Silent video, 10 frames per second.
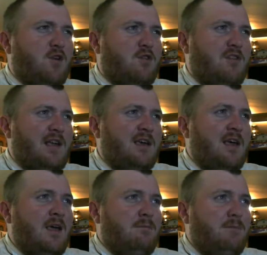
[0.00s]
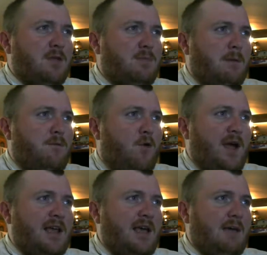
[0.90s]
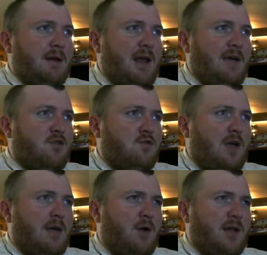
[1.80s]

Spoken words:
For Tuesday, past about 4 a.m. and after 3 a.m.